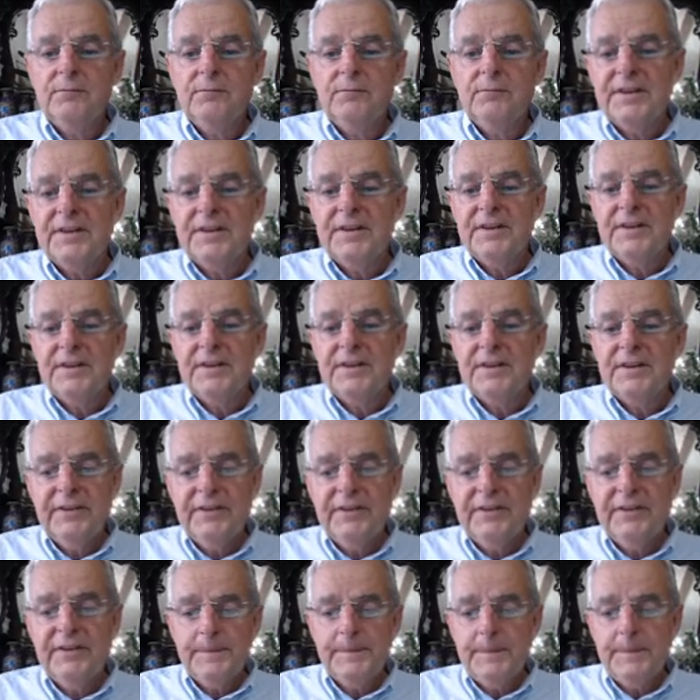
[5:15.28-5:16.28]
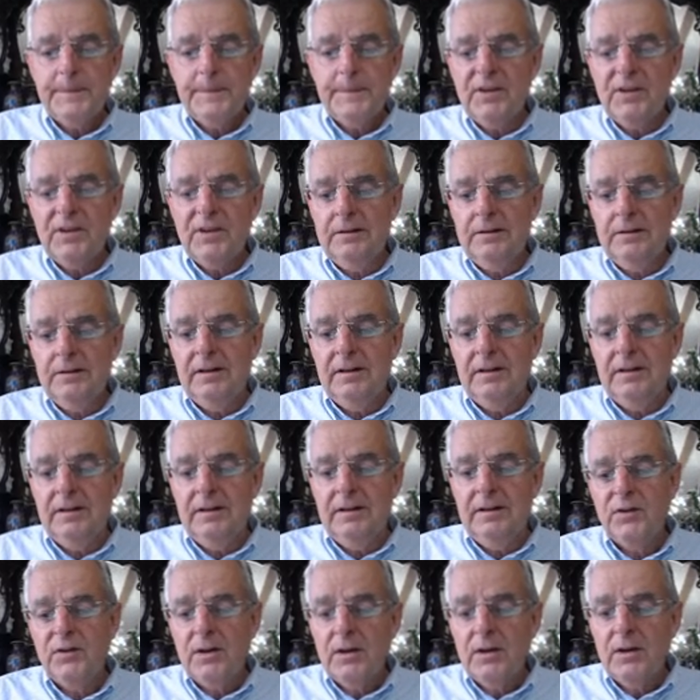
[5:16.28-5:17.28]
Silver,
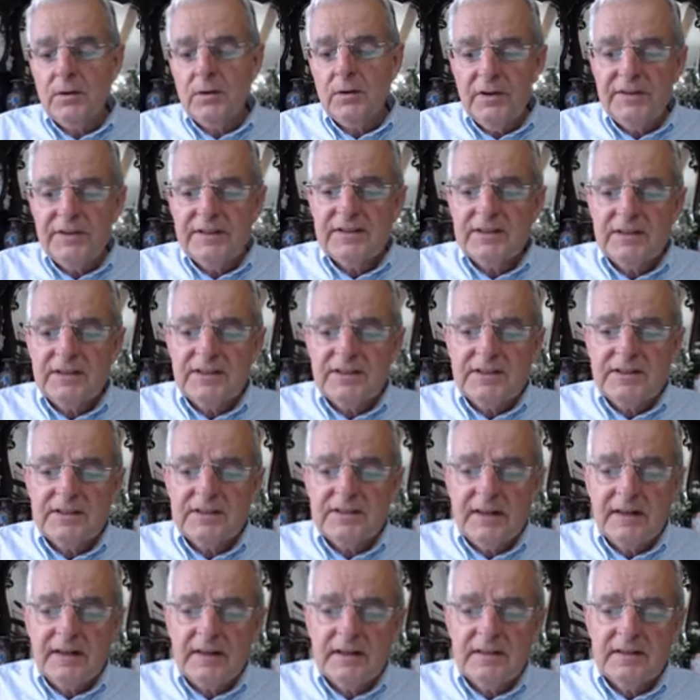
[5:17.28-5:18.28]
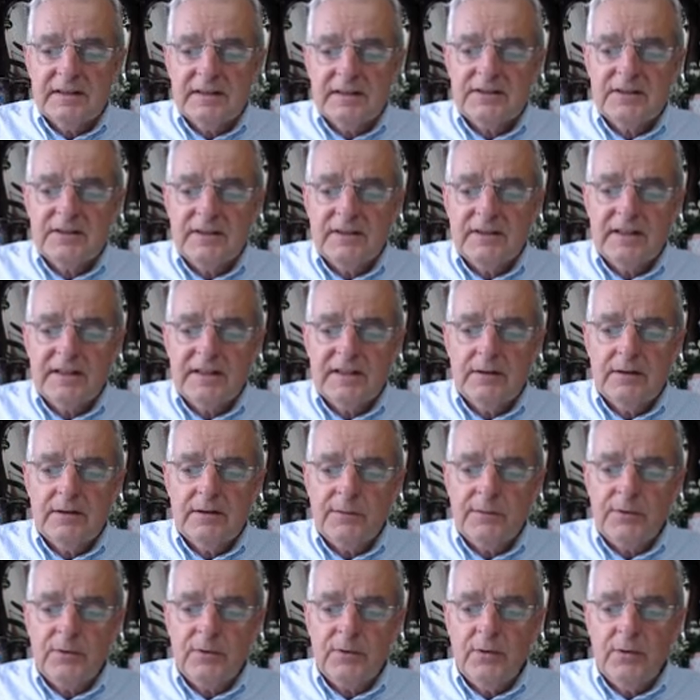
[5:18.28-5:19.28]
well, this has started going
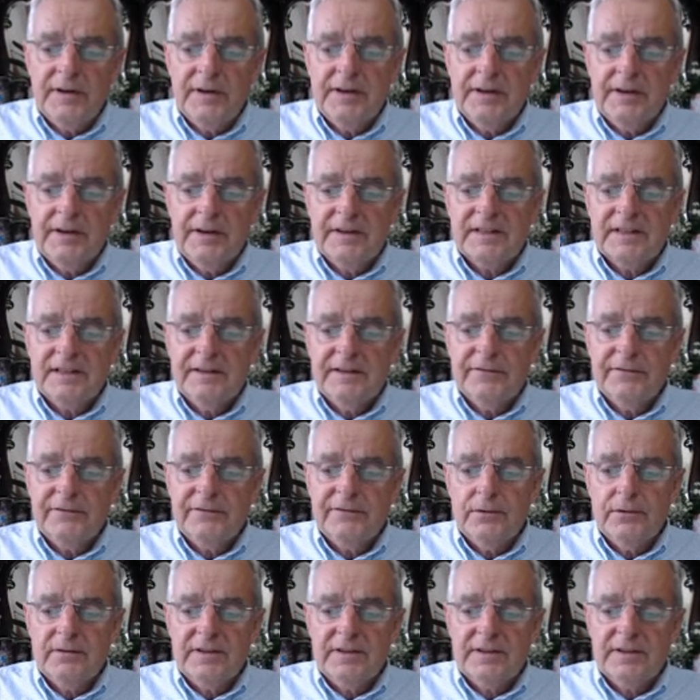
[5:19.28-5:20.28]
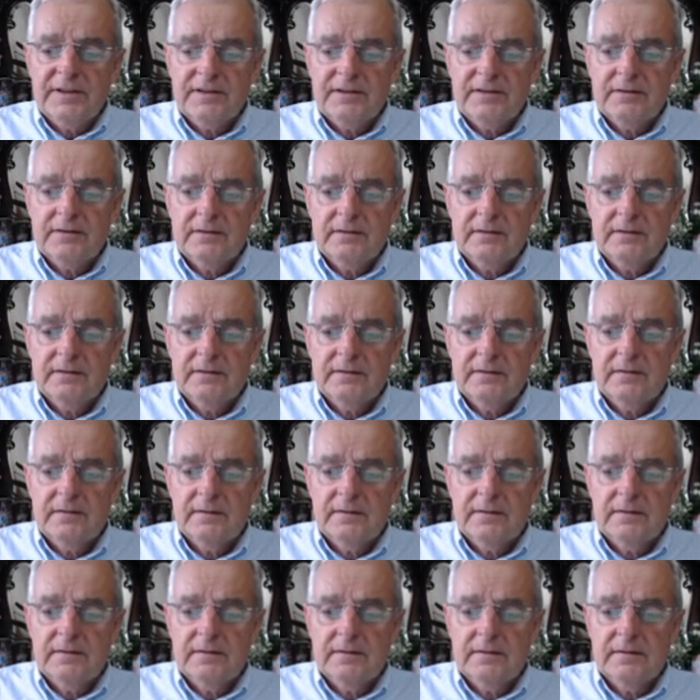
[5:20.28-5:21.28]
up quite nicely for us.
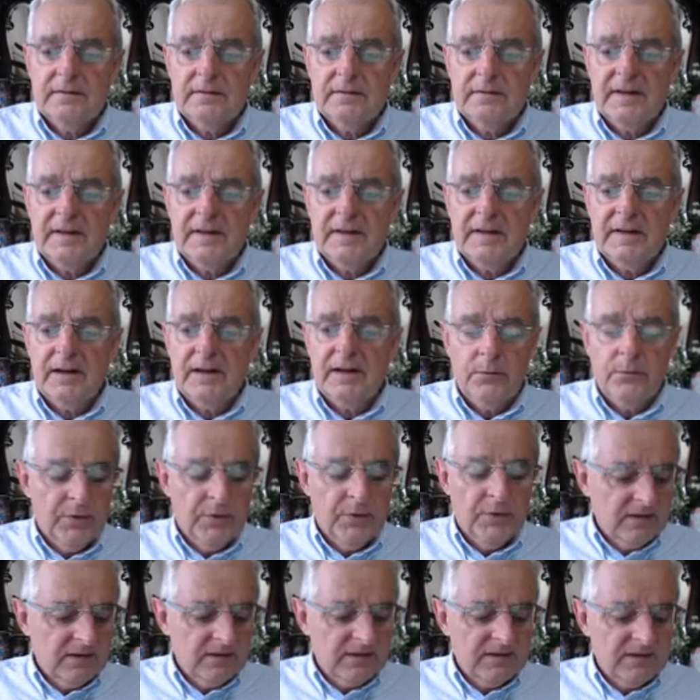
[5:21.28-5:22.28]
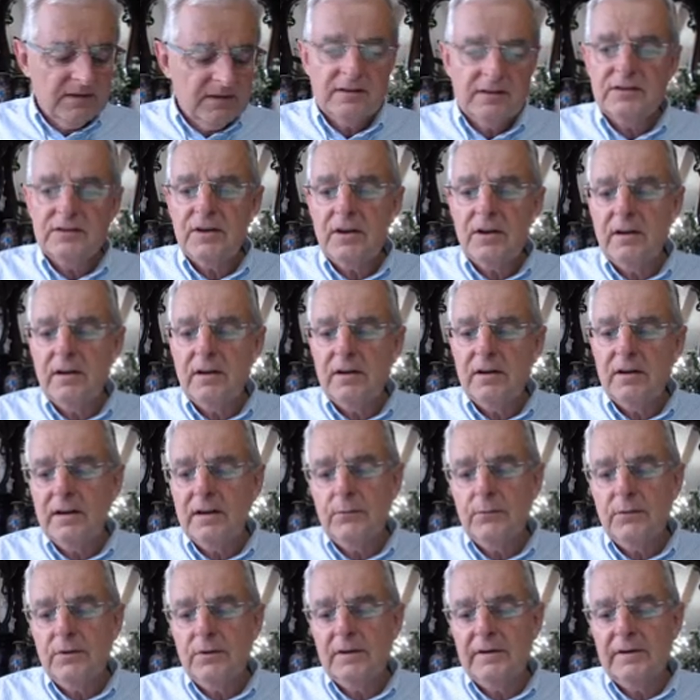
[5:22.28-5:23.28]
Weakness in the dollar
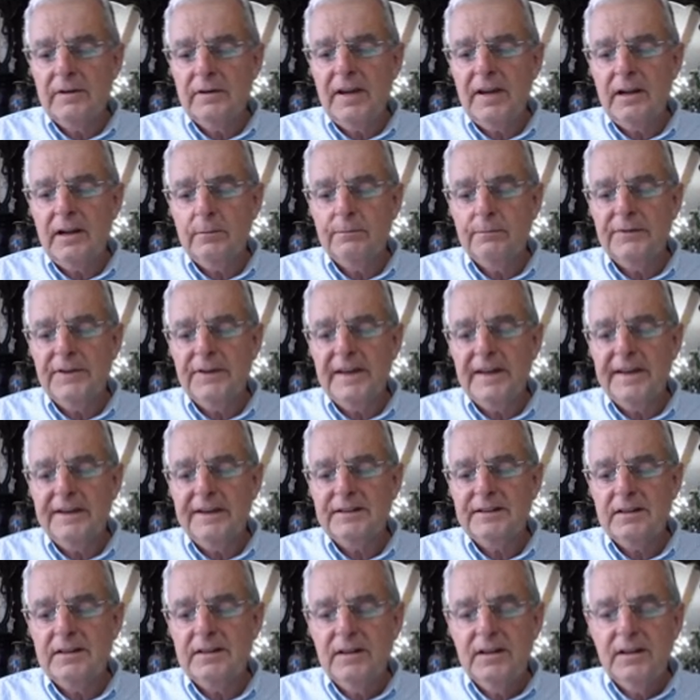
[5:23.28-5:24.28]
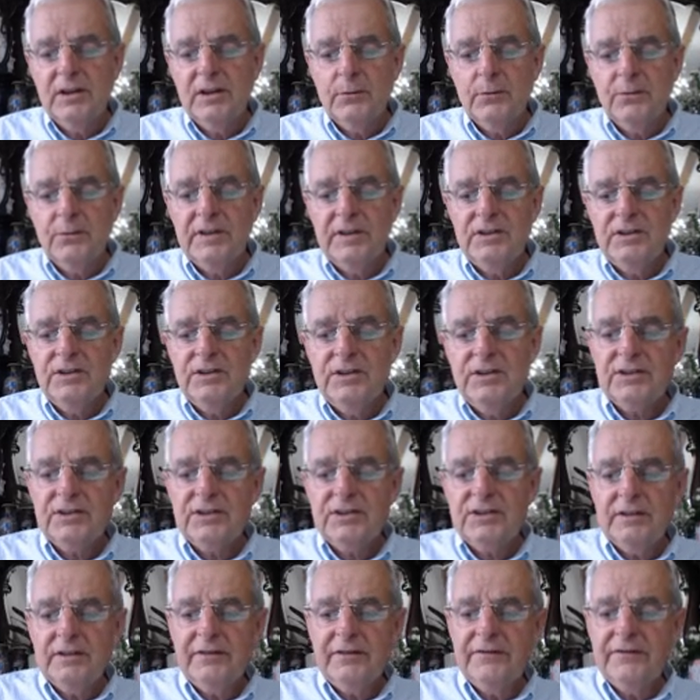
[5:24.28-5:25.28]
will have helped that. We're just
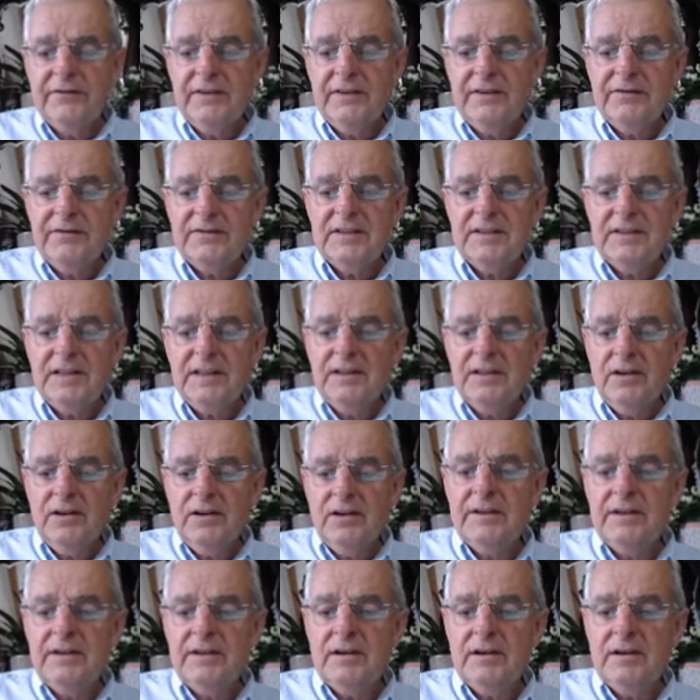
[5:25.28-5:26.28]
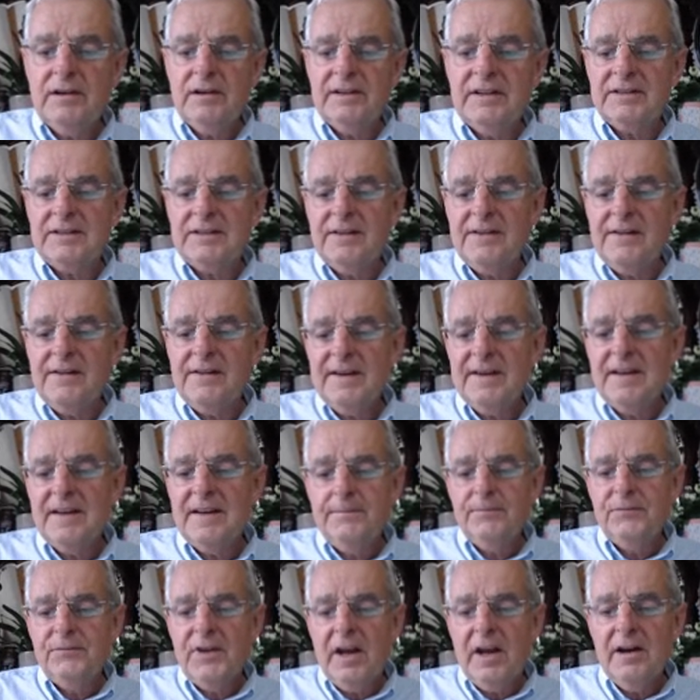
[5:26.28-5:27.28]
at the 50 on the RSI.
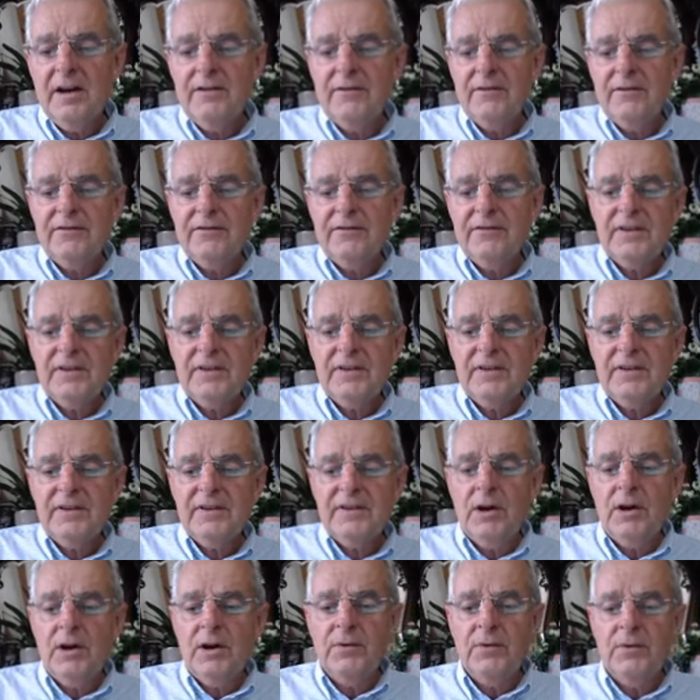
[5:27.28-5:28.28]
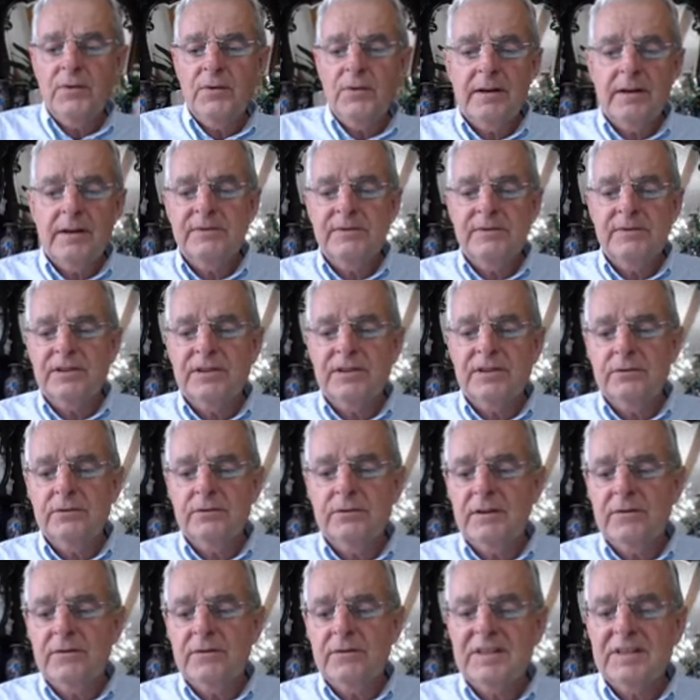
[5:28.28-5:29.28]
Hopefully, we'll get up
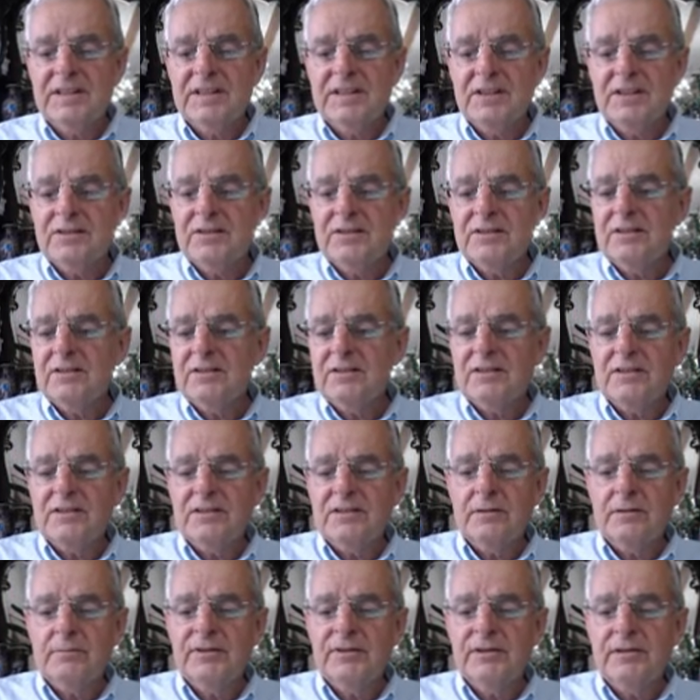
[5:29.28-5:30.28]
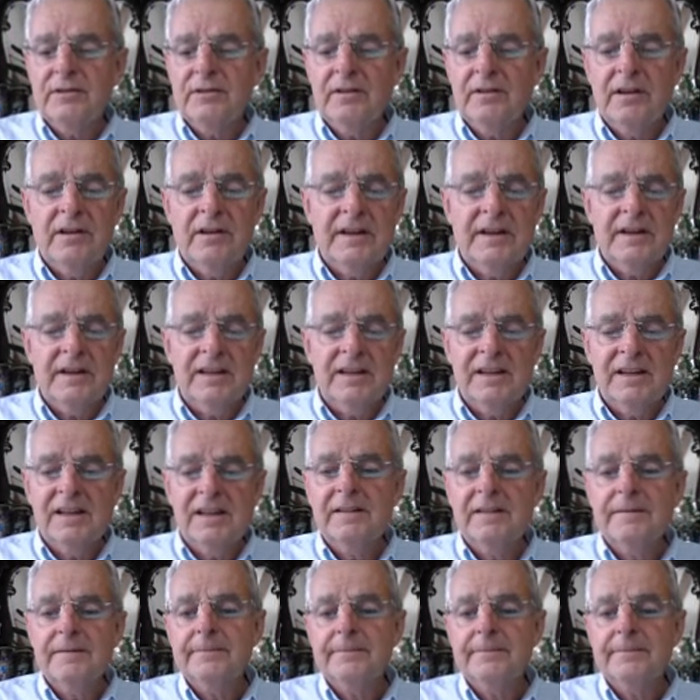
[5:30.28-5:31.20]
to resistance, the blue line here,